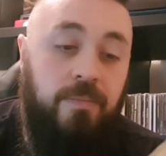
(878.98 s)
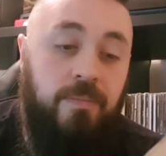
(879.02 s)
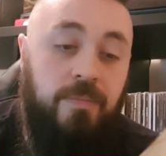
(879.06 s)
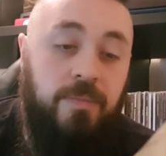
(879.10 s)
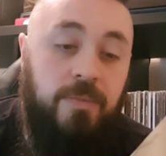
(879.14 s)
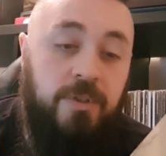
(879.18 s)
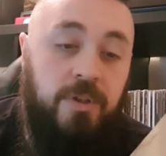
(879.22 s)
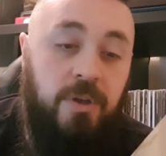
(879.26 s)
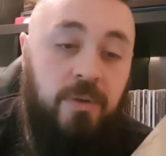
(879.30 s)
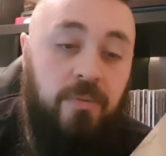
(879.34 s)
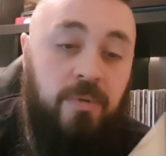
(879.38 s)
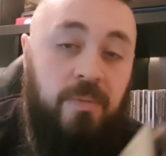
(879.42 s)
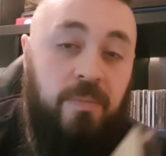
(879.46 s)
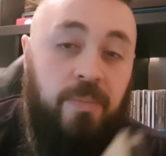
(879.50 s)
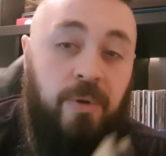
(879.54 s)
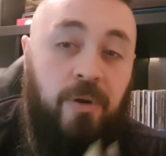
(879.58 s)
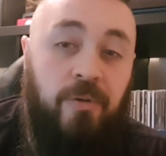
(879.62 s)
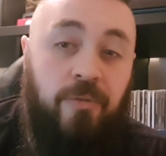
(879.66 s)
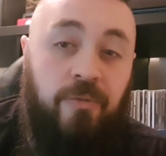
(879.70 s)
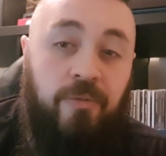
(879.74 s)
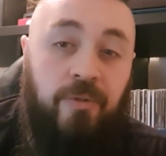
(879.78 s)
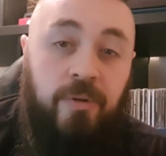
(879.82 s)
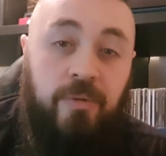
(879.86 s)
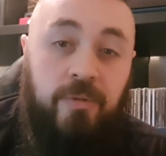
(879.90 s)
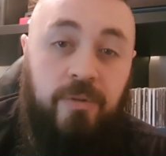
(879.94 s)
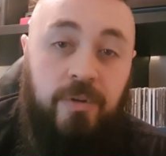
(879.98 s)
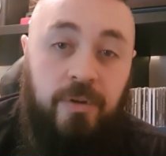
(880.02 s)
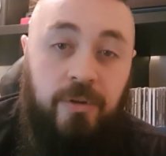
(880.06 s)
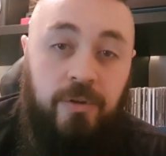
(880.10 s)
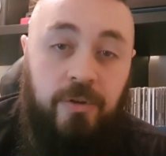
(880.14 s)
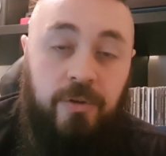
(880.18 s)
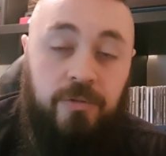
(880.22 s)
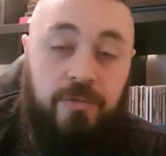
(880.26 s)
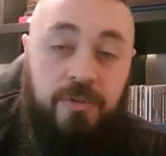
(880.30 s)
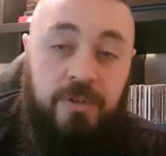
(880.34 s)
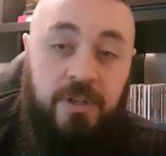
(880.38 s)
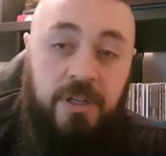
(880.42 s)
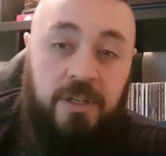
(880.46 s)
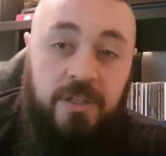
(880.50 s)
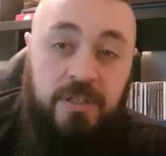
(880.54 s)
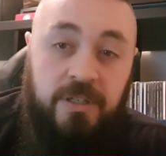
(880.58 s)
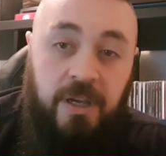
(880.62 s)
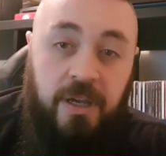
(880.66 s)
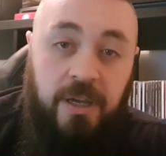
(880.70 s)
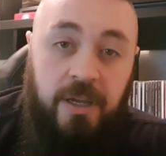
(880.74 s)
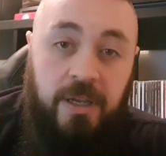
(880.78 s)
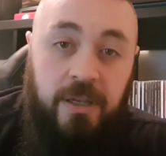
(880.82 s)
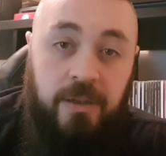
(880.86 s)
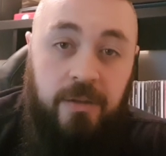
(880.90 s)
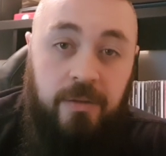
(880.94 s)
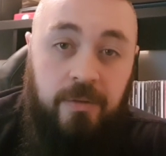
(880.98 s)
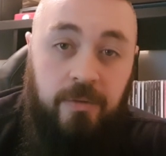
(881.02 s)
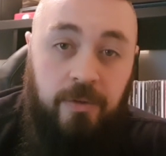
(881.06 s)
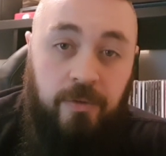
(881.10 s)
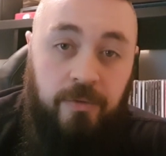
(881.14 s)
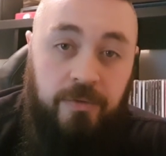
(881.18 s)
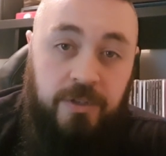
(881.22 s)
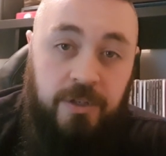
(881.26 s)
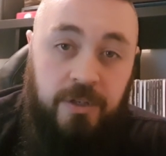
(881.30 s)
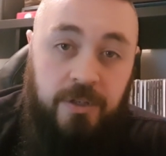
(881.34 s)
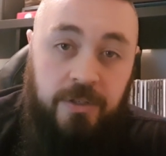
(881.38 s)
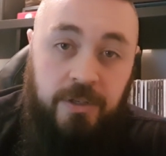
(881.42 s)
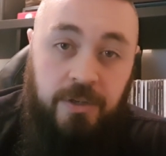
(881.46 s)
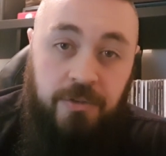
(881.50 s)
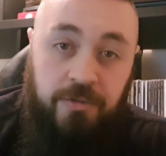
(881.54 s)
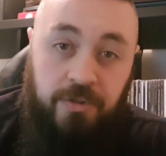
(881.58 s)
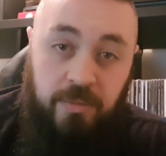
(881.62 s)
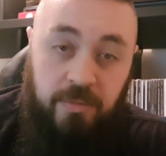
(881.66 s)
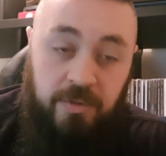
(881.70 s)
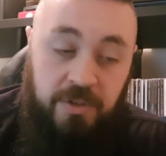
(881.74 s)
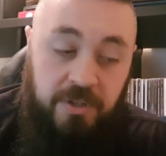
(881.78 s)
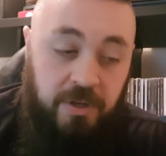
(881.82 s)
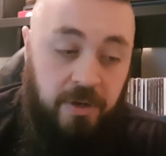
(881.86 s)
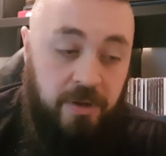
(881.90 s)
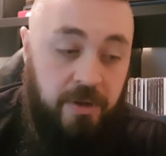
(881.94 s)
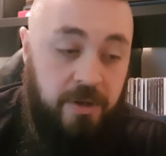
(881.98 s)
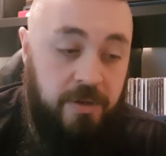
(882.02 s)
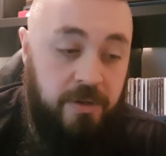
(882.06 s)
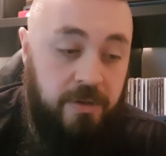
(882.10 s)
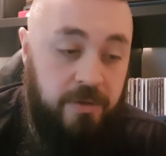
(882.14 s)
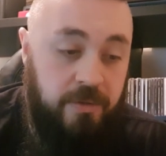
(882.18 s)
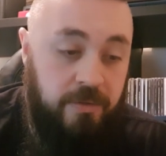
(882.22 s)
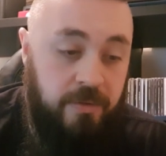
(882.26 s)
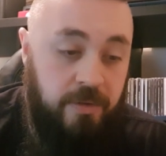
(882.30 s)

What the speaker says: So when Bolt Thrower called it a day, obviously because their drummer died,